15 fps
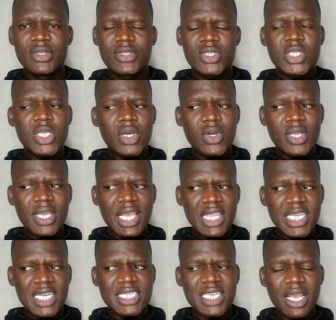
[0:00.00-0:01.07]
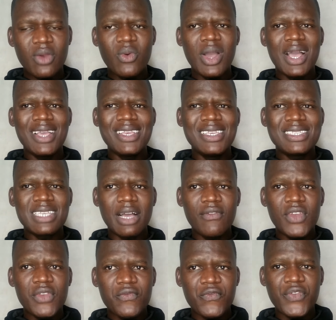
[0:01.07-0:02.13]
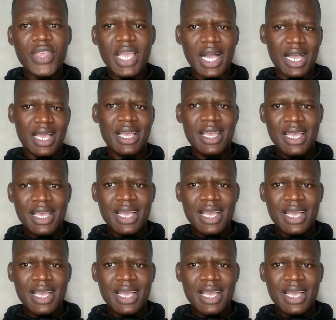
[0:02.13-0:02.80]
So Rigathi Gachagua is having fear